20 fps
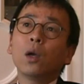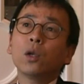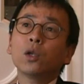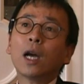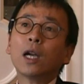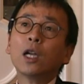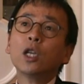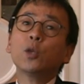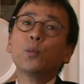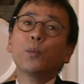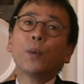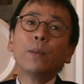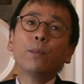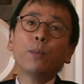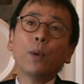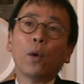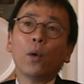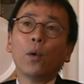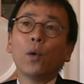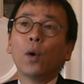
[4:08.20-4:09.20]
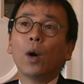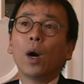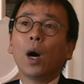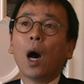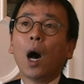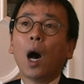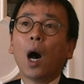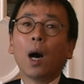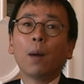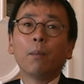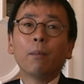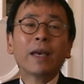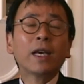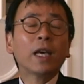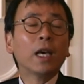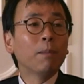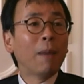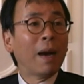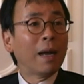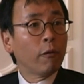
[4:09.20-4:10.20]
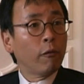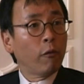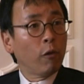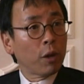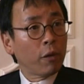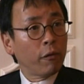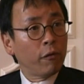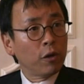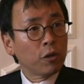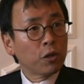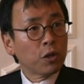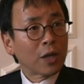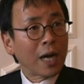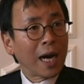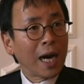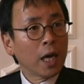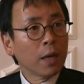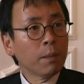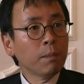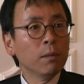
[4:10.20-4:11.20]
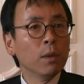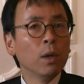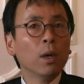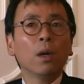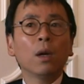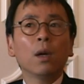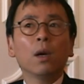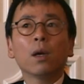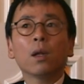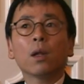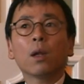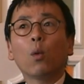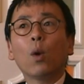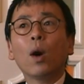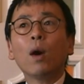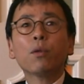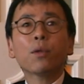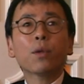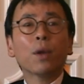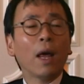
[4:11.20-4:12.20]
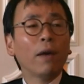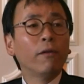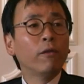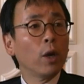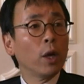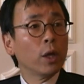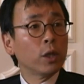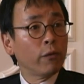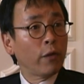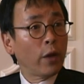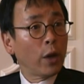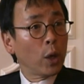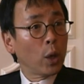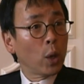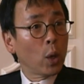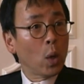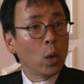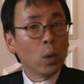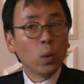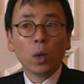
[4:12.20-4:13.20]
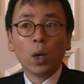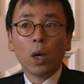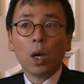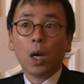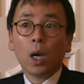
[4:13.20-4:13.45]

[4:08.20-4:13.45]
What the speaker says: Chinese people are making money for the first time. The wealth level is very low.